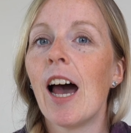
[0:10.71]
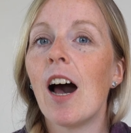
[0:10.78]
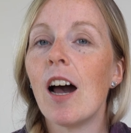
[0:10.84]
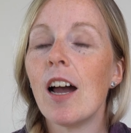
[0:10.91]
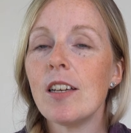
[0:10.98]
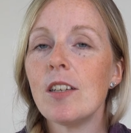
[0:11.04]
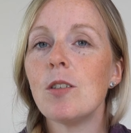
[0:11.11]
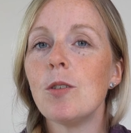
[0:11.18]

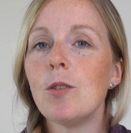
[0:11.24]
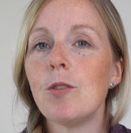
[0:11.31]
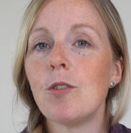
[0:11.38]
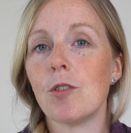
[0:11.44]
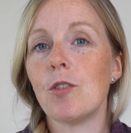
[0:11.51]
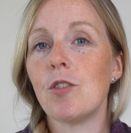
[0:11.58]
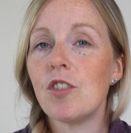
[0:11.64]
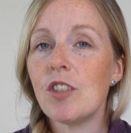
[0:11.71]
I used
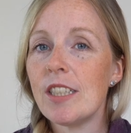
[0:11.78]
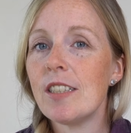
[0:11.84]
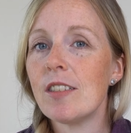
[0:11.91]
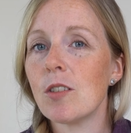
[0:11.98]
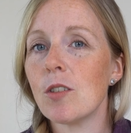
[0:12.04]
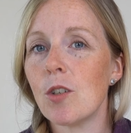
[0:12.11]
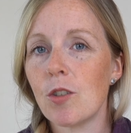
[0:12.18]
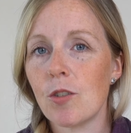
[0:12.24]
your cheese
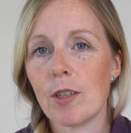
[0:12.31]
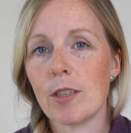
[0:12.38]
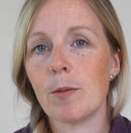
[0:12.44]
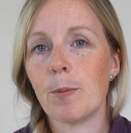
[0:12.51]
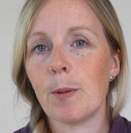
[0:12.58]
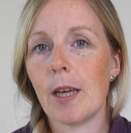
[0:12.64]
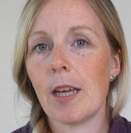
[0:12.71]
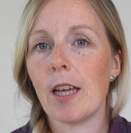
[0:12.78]
sauce
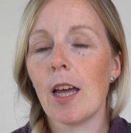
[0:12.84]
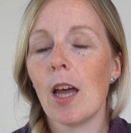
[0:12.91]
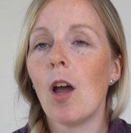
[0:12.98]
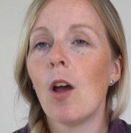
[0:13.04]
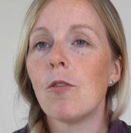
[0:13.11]
recipe